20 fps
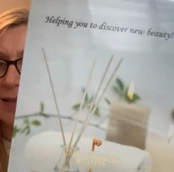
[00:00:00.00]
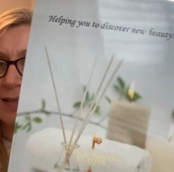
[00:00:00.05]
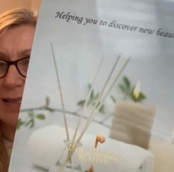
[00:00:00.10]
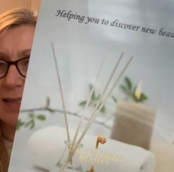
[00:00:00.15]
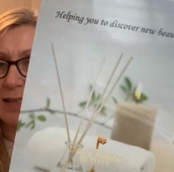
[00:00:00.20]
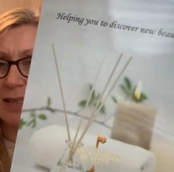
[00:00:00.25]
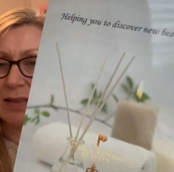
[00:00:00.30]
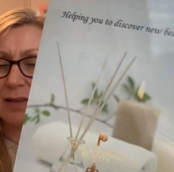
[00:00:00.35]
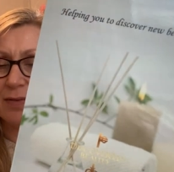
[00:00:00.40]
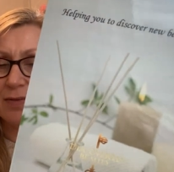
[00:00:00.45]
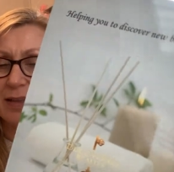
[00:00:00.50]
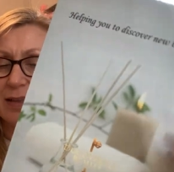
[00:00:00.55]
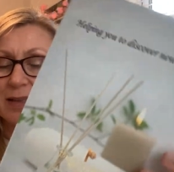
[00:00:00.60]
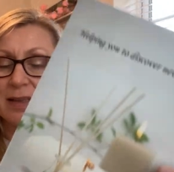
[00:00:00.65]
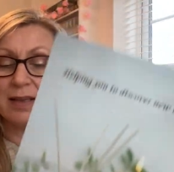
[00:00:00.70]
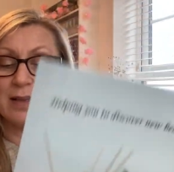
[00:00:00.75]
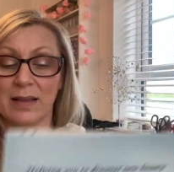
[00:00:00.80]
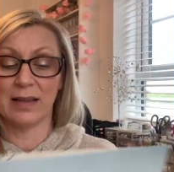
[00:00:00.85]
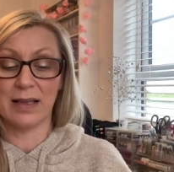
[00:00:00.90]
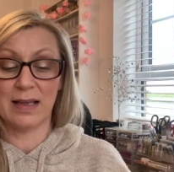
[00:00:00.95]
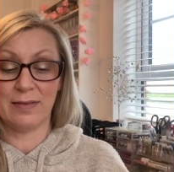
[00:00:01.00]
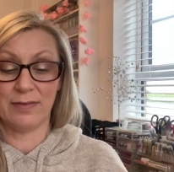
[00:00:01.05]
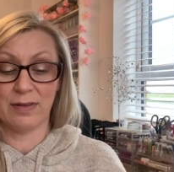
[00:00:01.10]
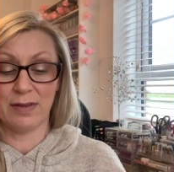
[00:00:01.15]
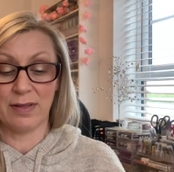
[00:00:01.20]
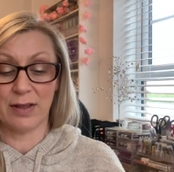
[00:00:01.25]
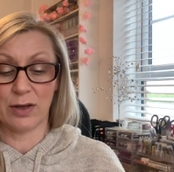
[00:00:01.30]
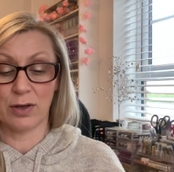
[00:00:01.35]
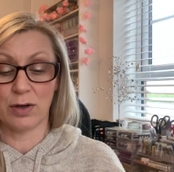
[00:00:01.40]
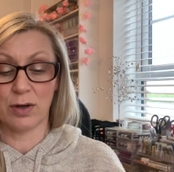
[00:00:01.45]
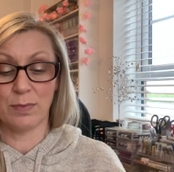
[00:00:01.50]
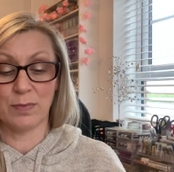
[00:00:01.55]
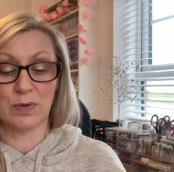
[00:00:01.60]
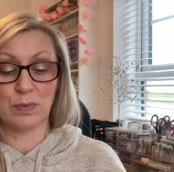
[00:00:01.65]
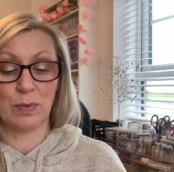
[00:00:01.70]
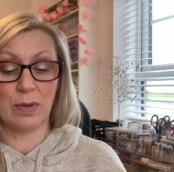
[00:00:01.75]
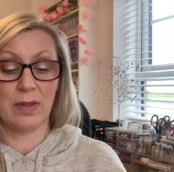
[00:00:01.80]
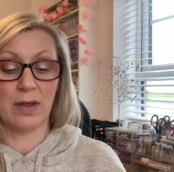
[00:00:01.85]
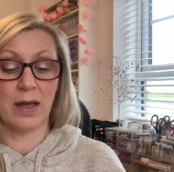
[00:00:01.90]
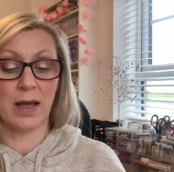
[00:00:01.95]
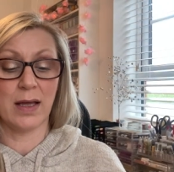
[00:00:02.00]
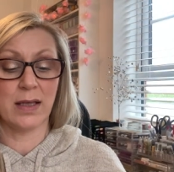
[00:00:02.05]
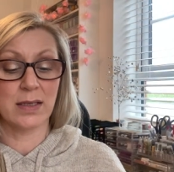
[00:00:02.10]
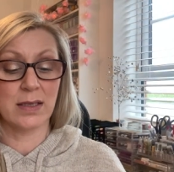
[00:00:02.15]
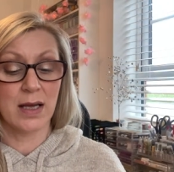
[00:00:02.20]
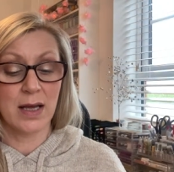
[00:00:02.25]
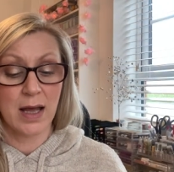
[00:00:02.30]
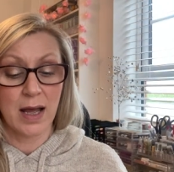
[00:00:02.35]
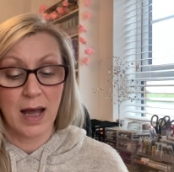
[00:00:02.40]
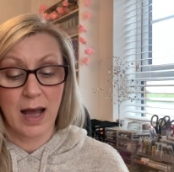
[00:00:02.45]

This is the lovely little leaflet that comes with it.